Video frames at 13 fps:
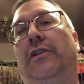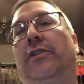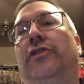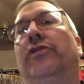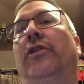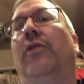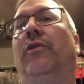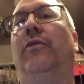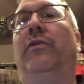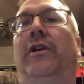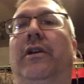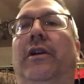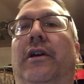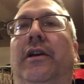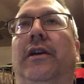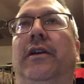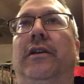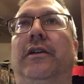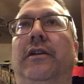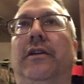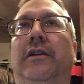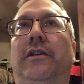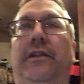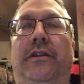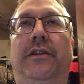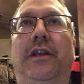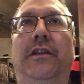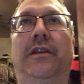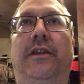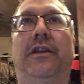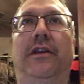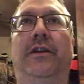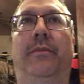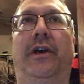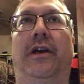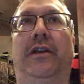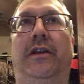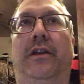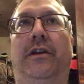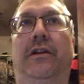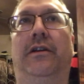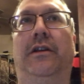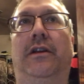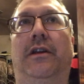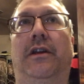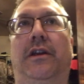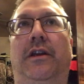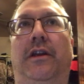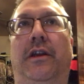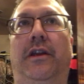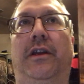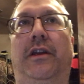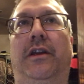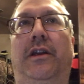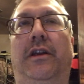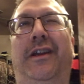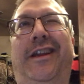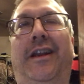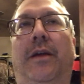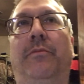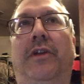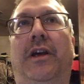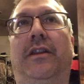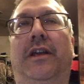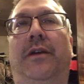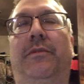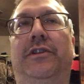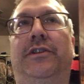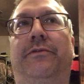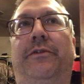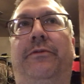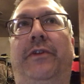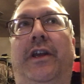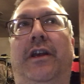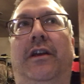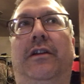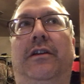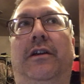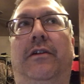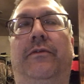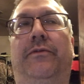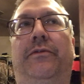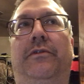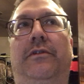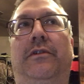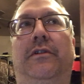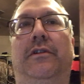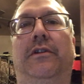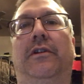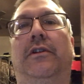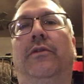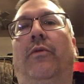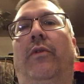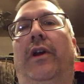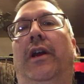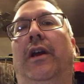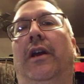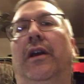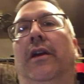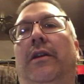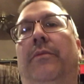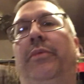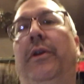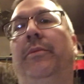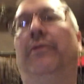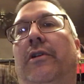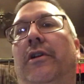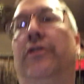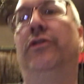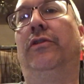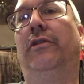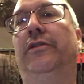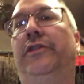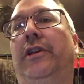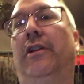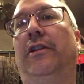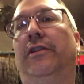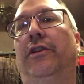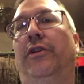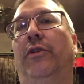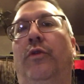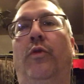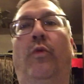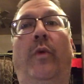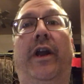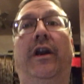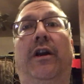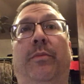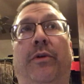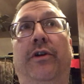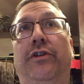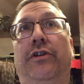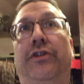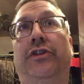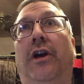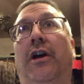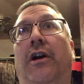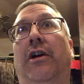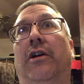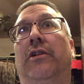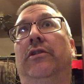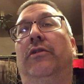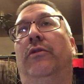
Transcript: So the thing to think about here, and I'm not that much of a fan of when people are telling you where to put your tongue